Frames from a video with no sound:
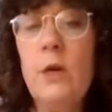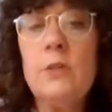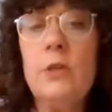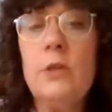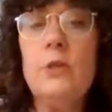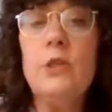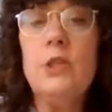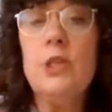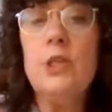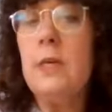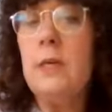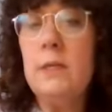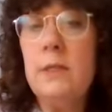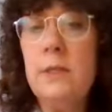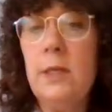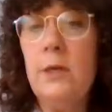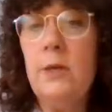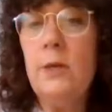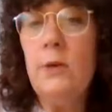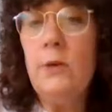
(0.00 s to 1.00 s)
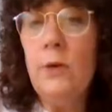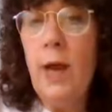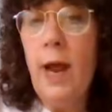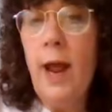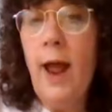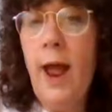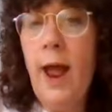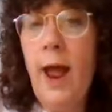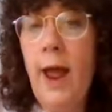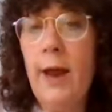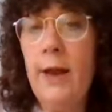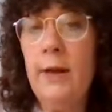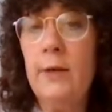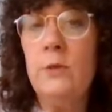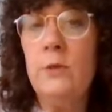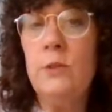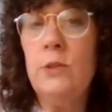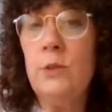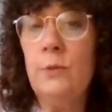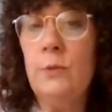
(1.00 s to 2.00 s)
So she continued
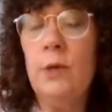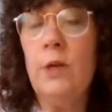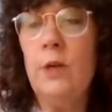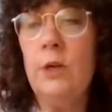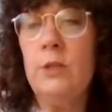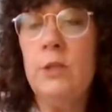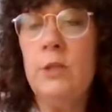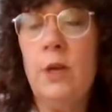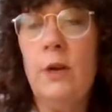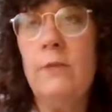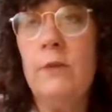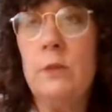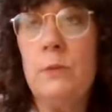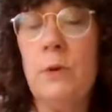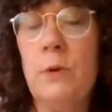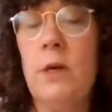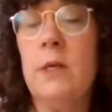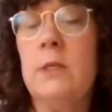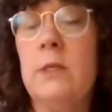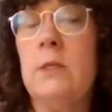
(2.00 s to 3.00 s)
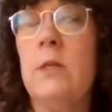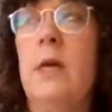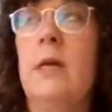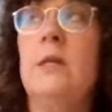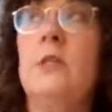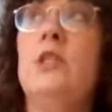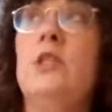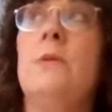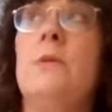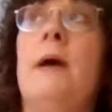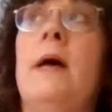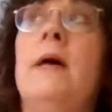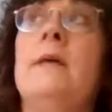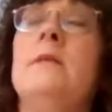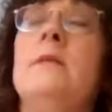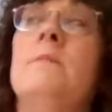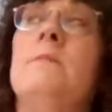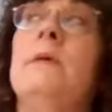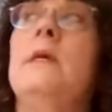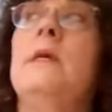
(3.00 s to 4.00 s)
on doing her service work as long as she
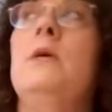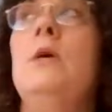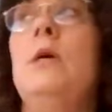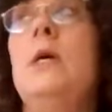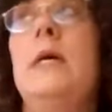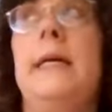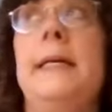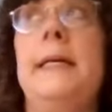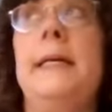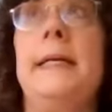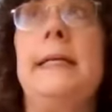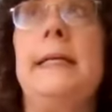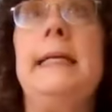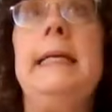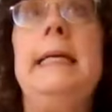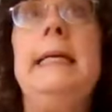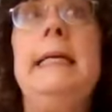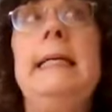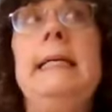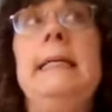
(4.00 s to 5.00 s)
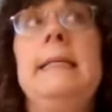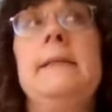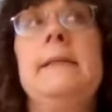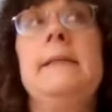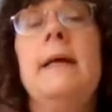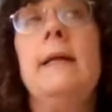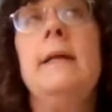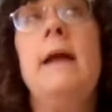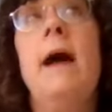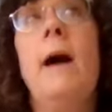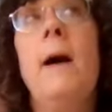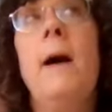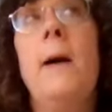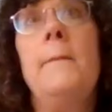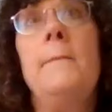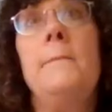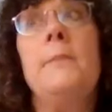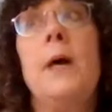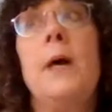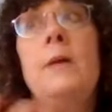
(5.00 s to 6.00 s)
possibly could. And then
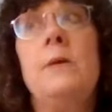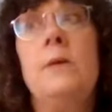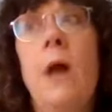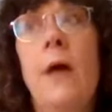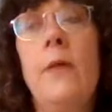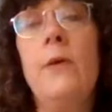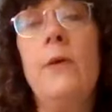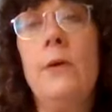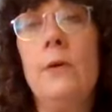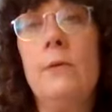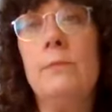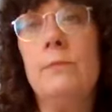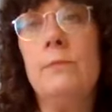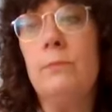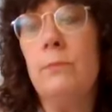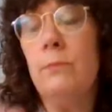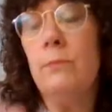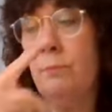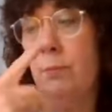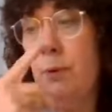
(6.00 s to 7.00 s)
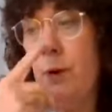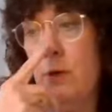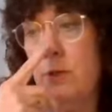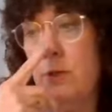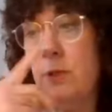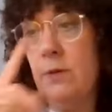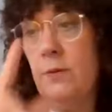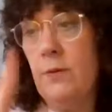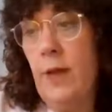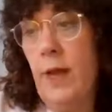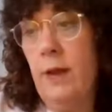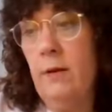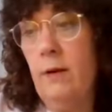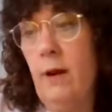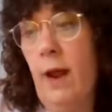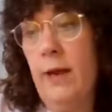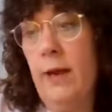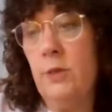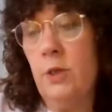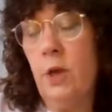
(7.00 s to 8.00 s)
another person that
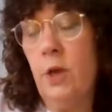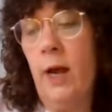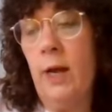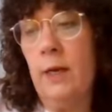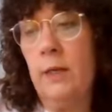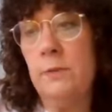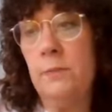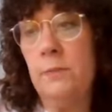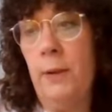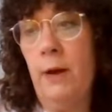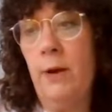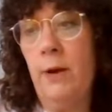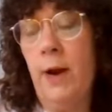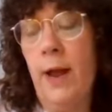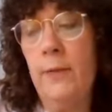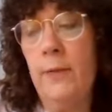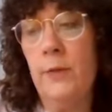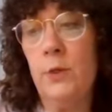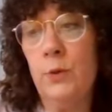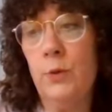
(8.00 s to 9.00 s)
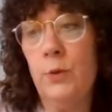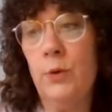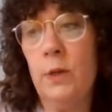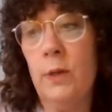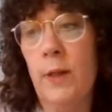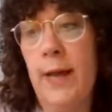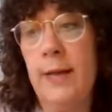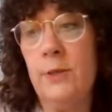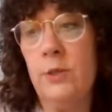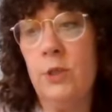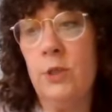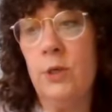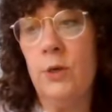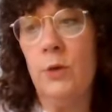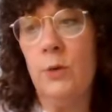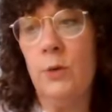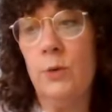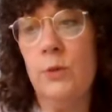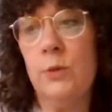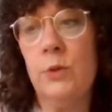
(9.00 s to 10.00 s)
I talked about on the tour last
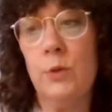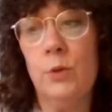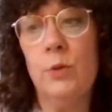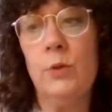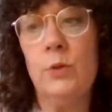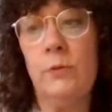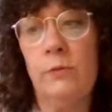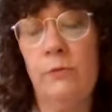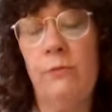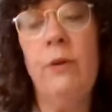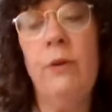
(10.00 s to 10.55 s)
year, who's